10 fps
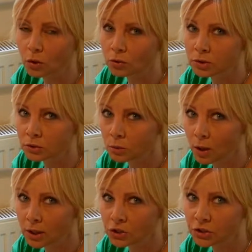or
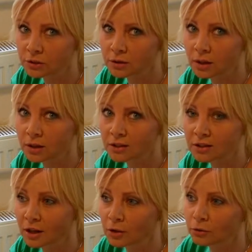situation that is
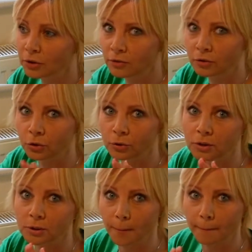kind of giving you
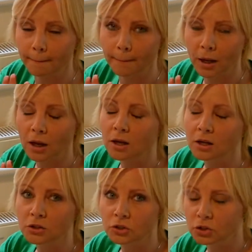this
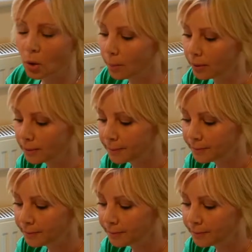stop.